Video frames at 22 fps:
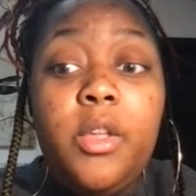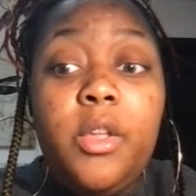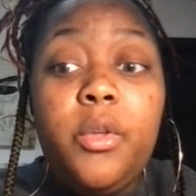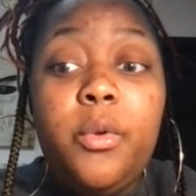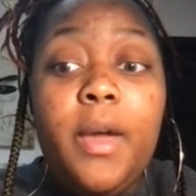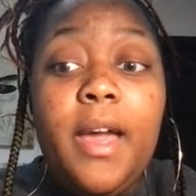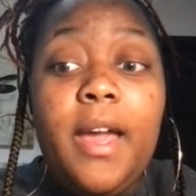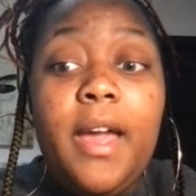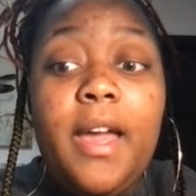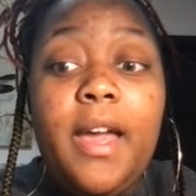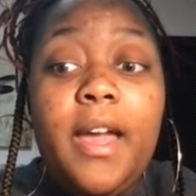You
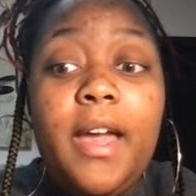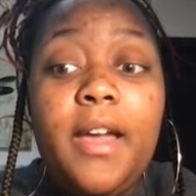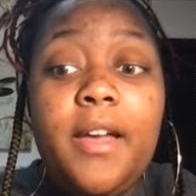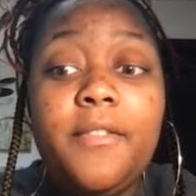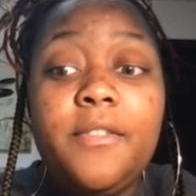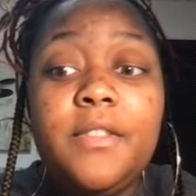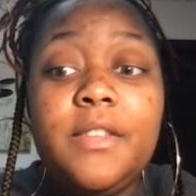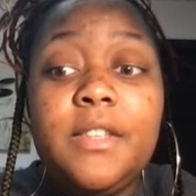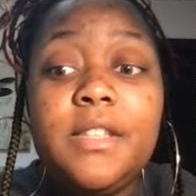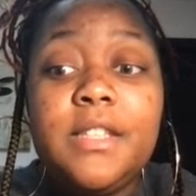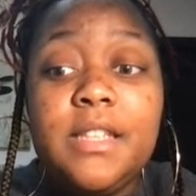have
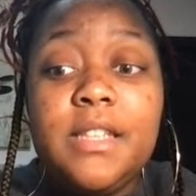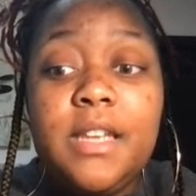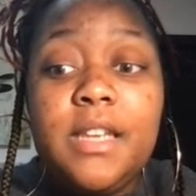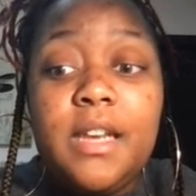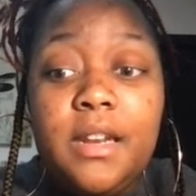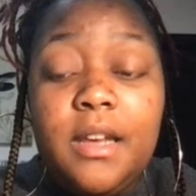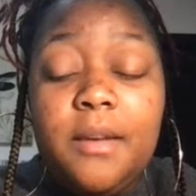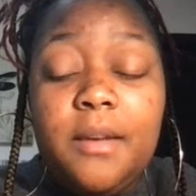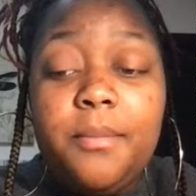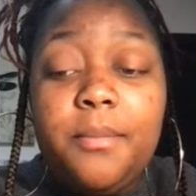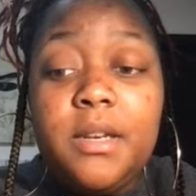the
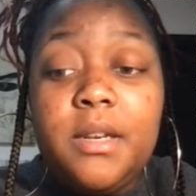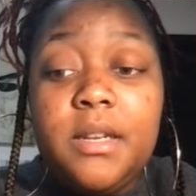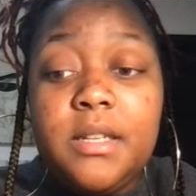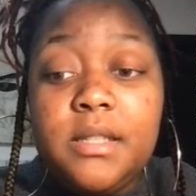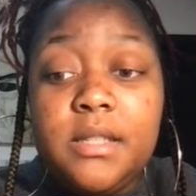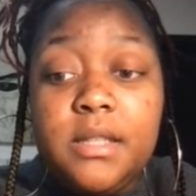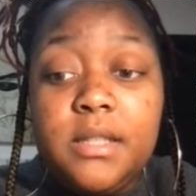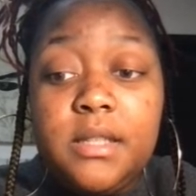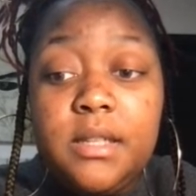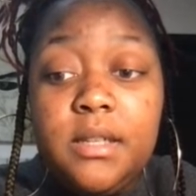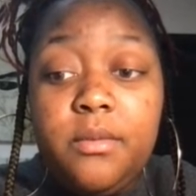Sinai
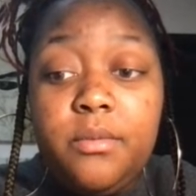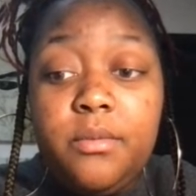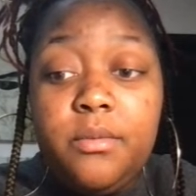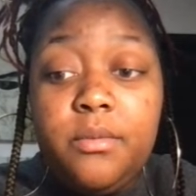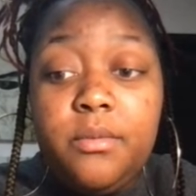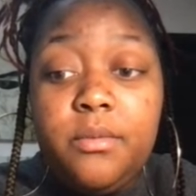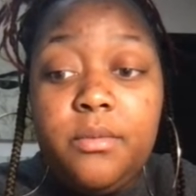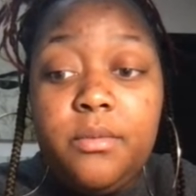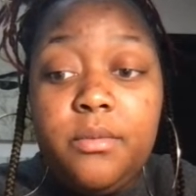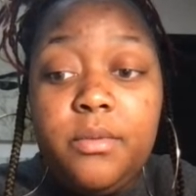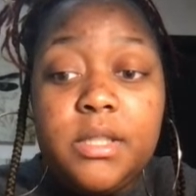Peninsula,
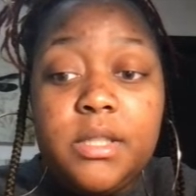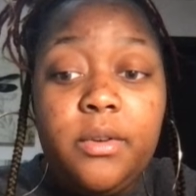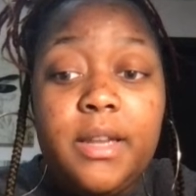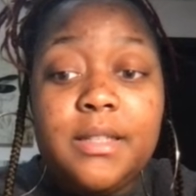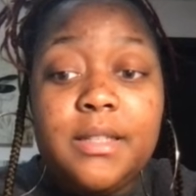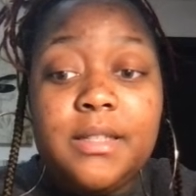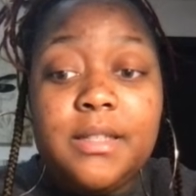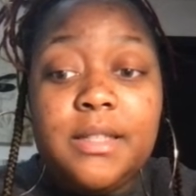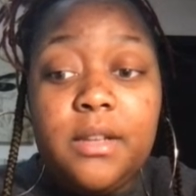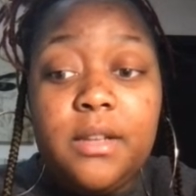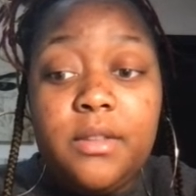which is
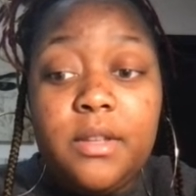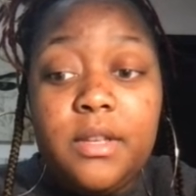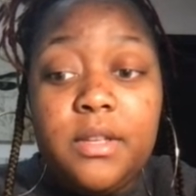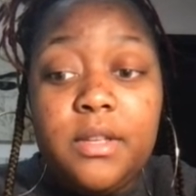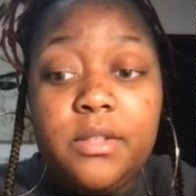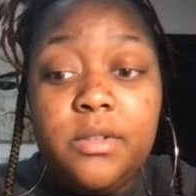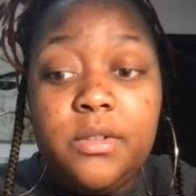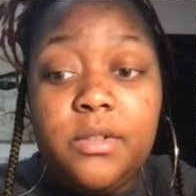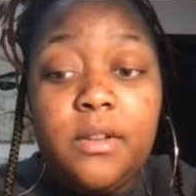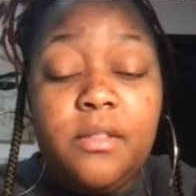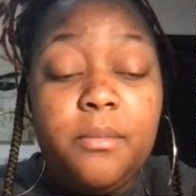located
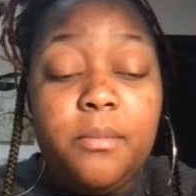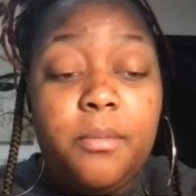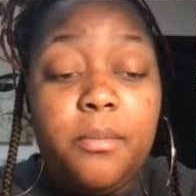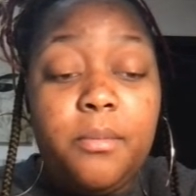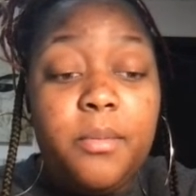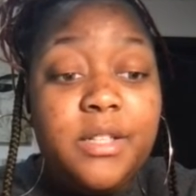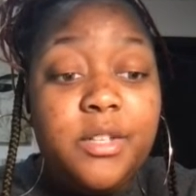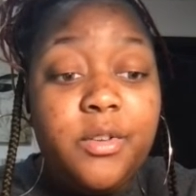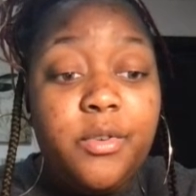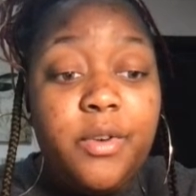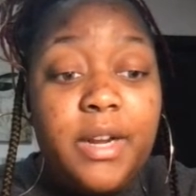southeastern of the
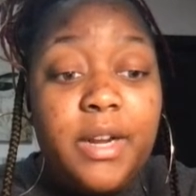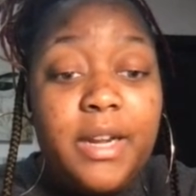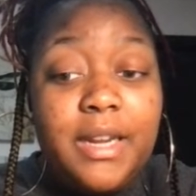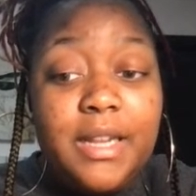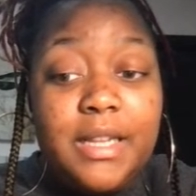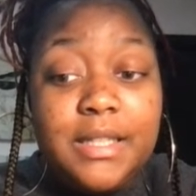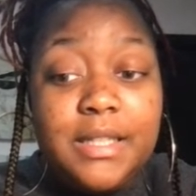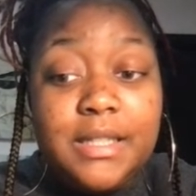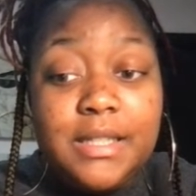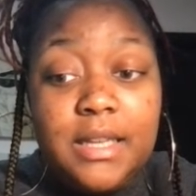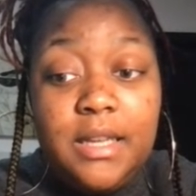
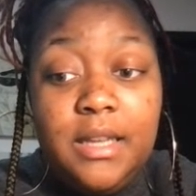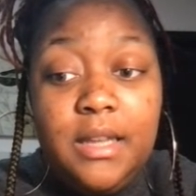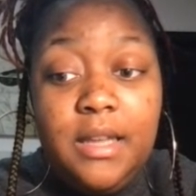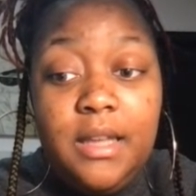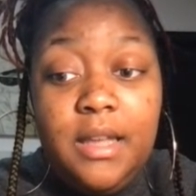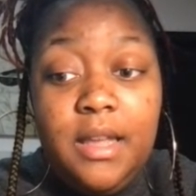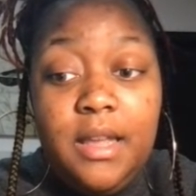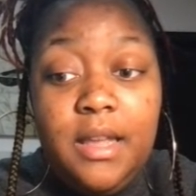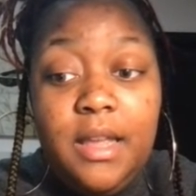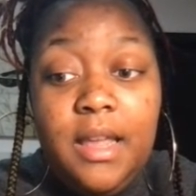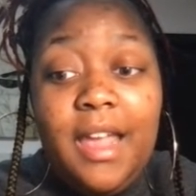Mediterranean Sea,
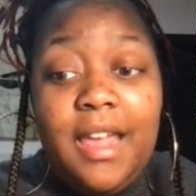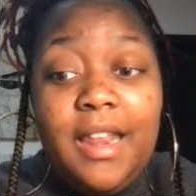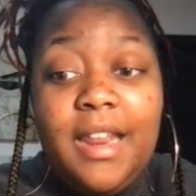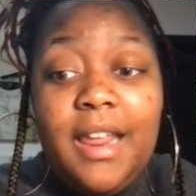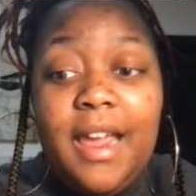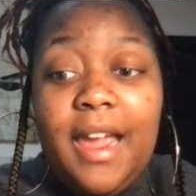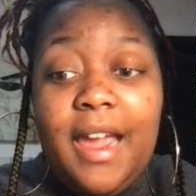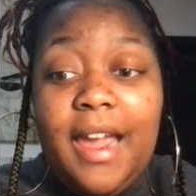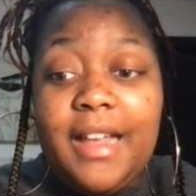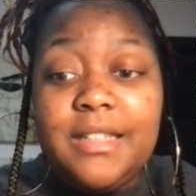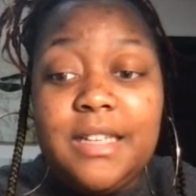
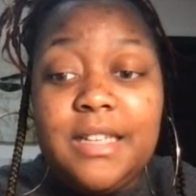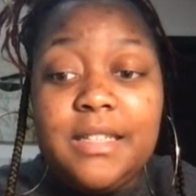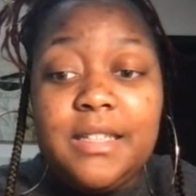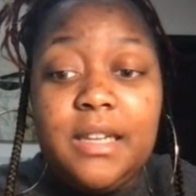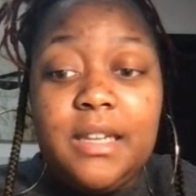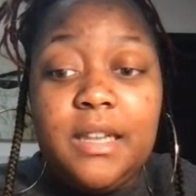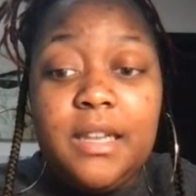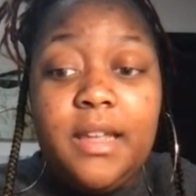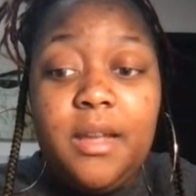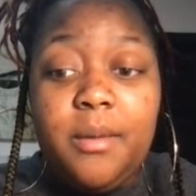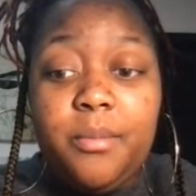and it acts as a
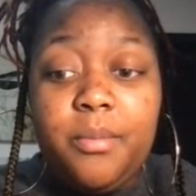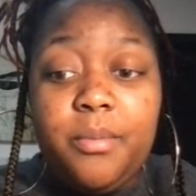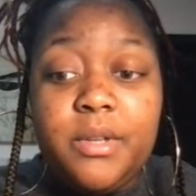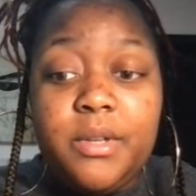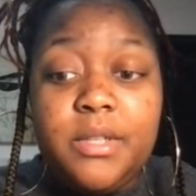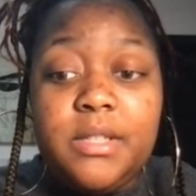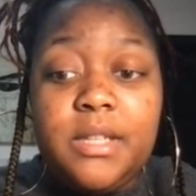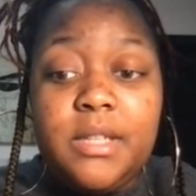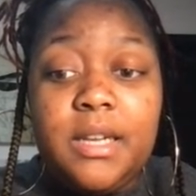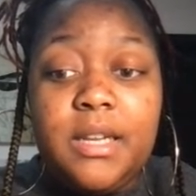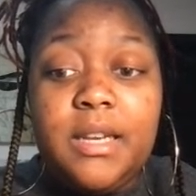land
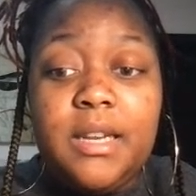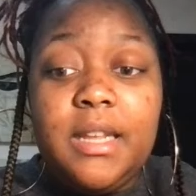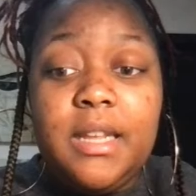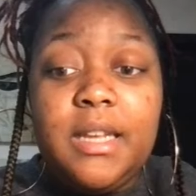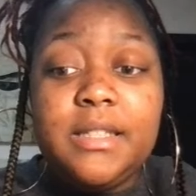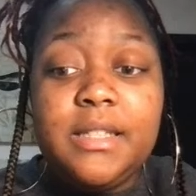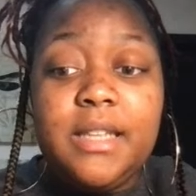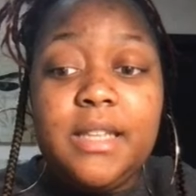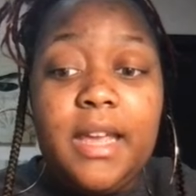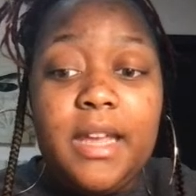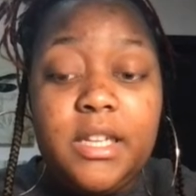bridge that
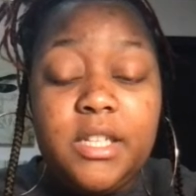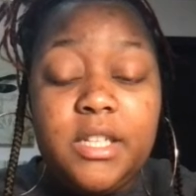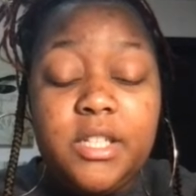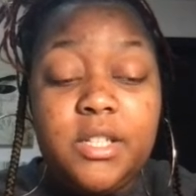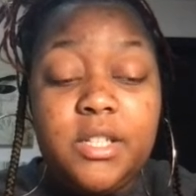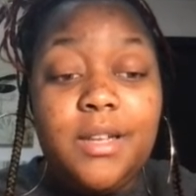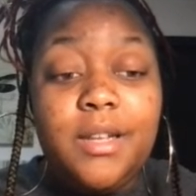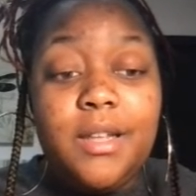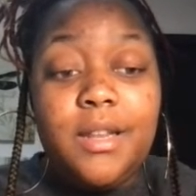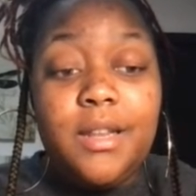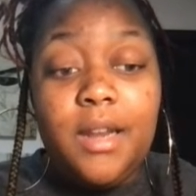connects
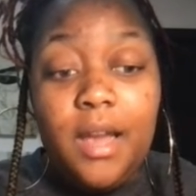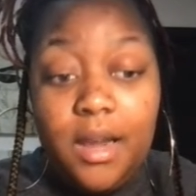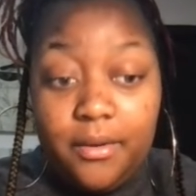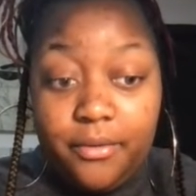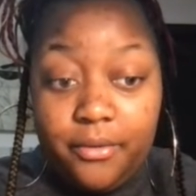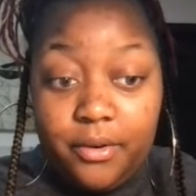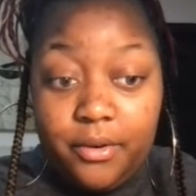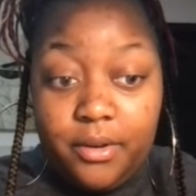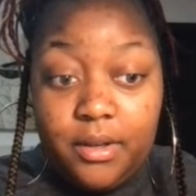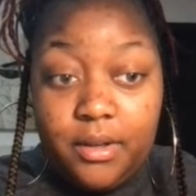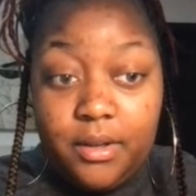Asia and
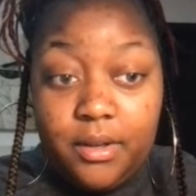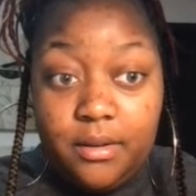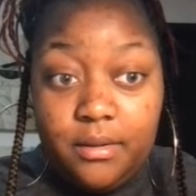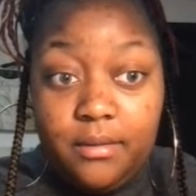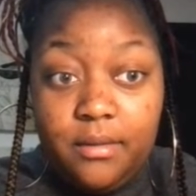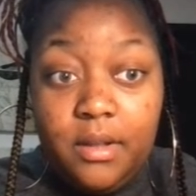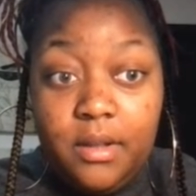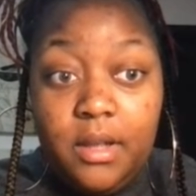Africa.